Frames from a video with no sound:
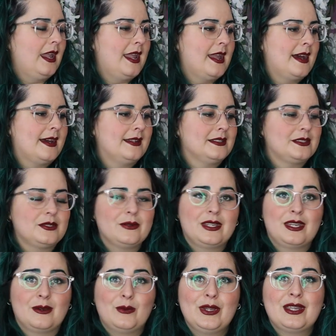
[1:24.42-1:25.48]
And so
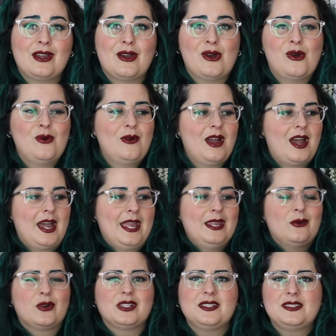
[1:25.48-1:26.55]
here we go.
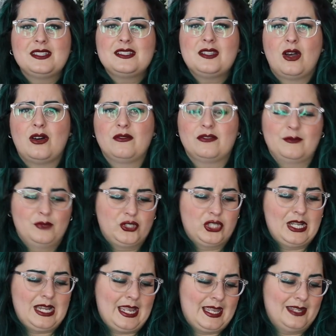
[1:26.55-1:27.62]
I ordered this all from
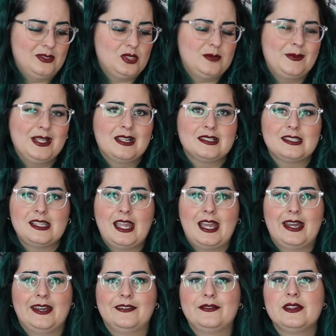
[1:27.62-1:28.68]
Shein just because I
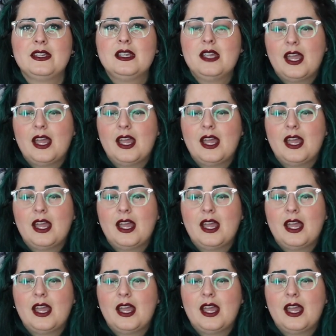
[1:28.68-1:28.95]
have